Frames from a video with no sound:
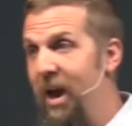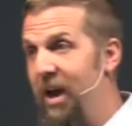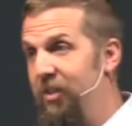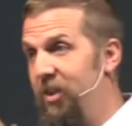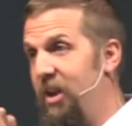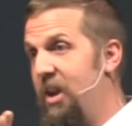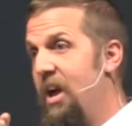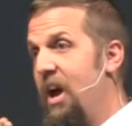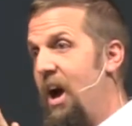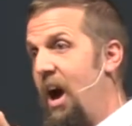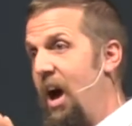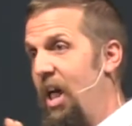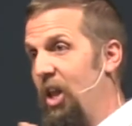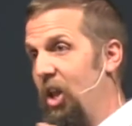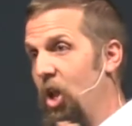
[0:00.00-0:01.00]
and then
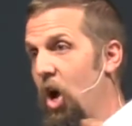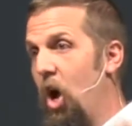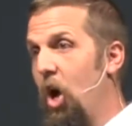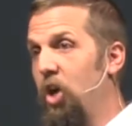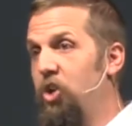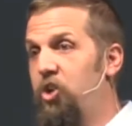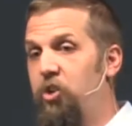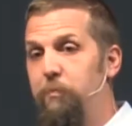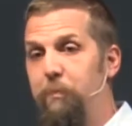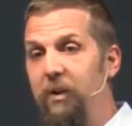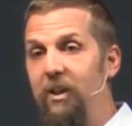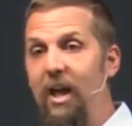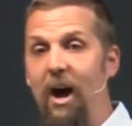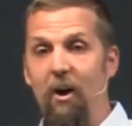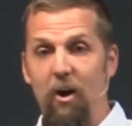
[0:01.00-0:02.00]
a large
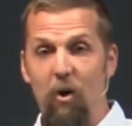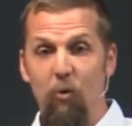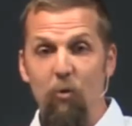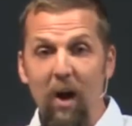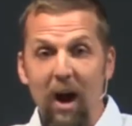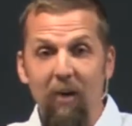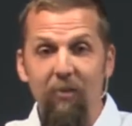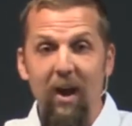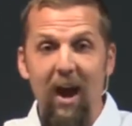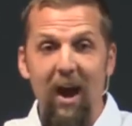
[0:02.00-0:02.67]
spill out around the